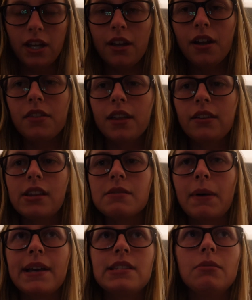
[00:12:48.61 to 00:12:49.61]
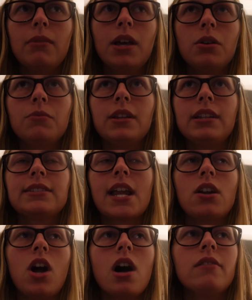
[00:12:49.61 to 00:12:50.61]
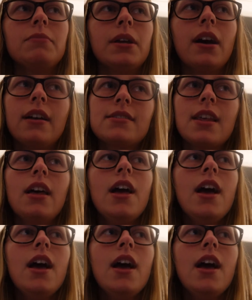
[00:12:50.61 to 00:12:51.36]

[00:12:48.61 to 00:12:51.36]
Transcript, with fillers: And I think the spicy mayo really set it off because